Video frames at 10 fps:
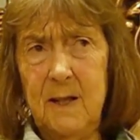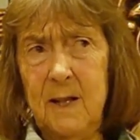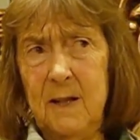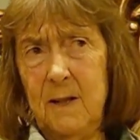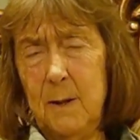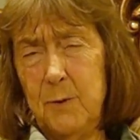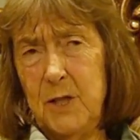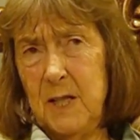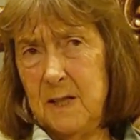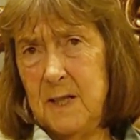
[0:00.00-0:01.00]
in the
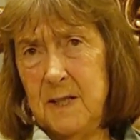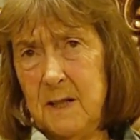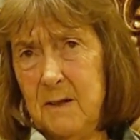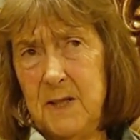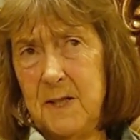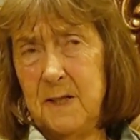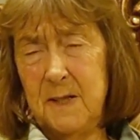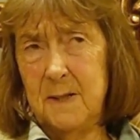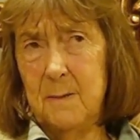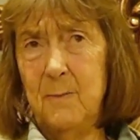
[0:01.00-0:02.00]
protected areas
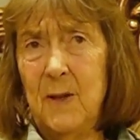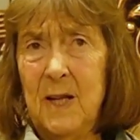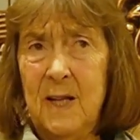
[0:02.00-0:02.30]
system